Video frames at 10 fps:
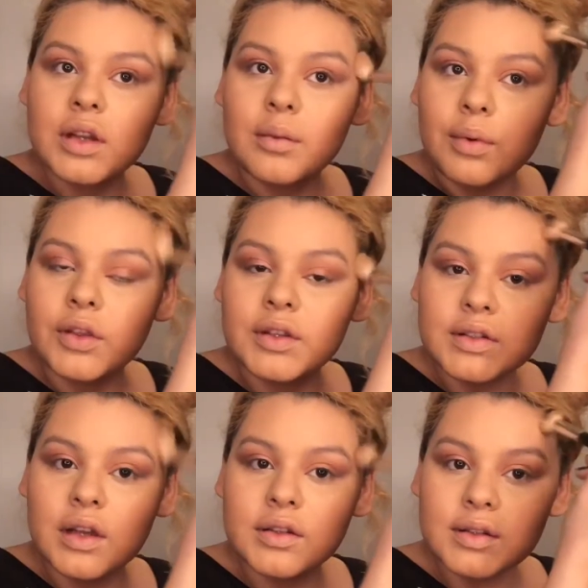gonna put
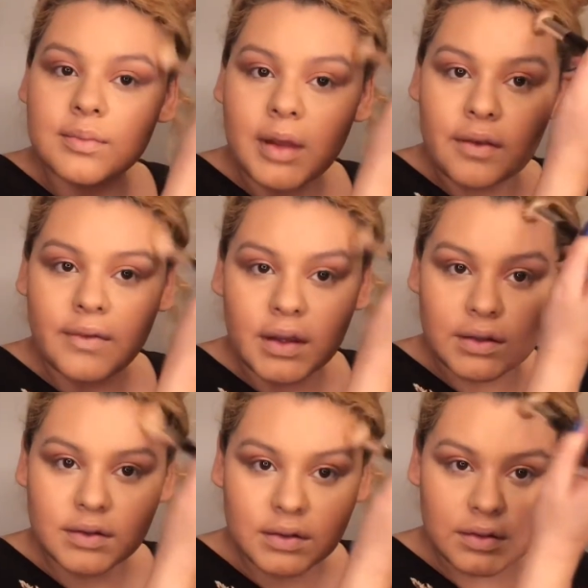this onto my
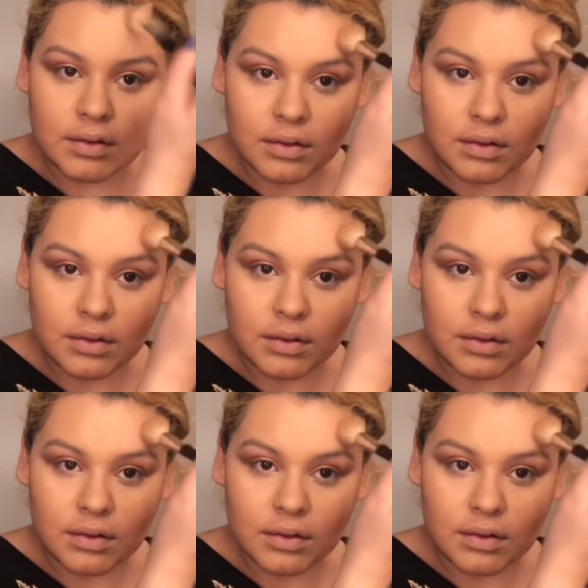face.